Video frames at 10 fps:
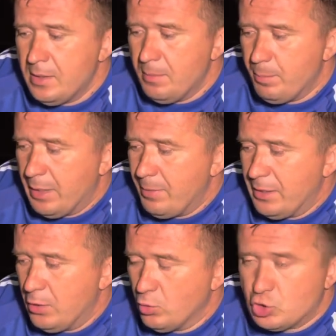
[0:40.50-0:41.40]
but I'm
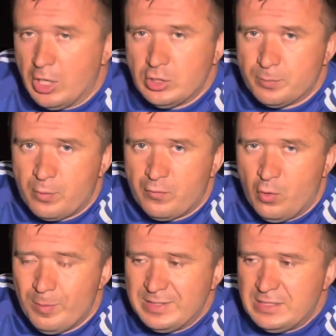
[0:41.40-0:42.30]
gonna go try to
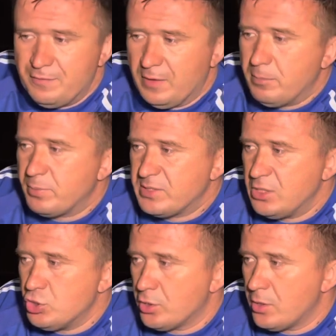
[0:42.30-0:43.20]
perform a D-flat
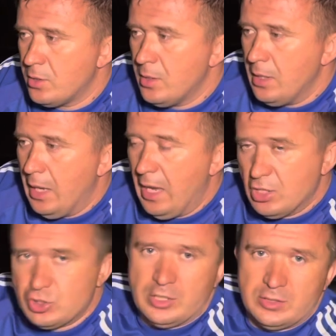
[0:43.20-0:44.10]
procedure and
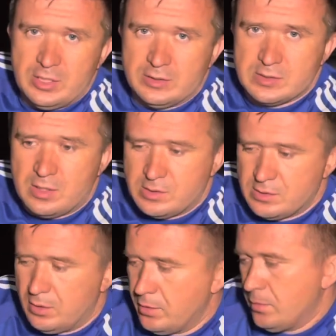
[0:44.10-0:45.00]
try to get this car
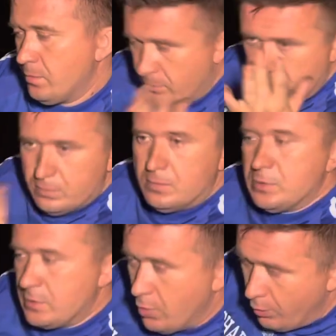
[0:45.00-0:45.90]
started.
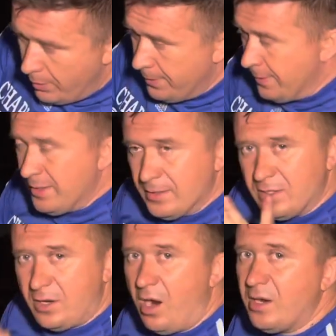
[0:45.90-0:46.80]
So the
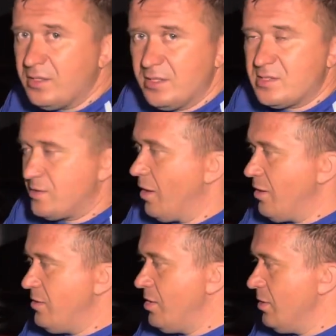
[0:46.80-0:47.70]
car did
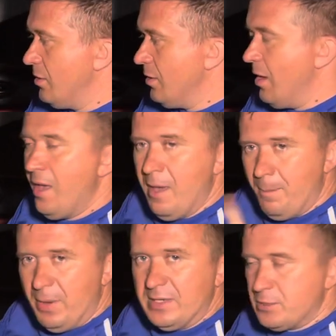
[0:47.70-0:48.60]
start,
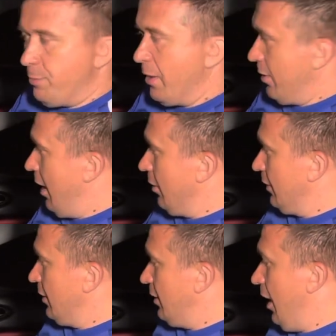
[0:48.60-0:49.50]
but it sputtered out
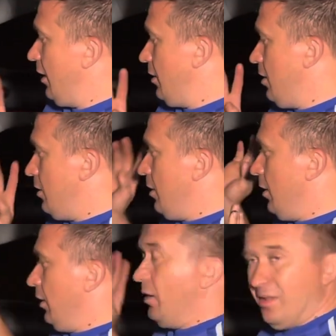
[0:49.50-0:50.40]
and died.
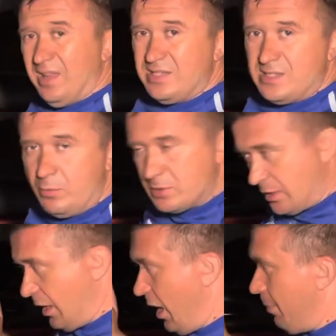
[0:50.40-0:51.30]
Let's see what's
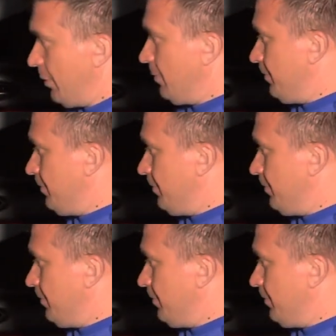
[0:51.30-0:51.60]
gonna happen.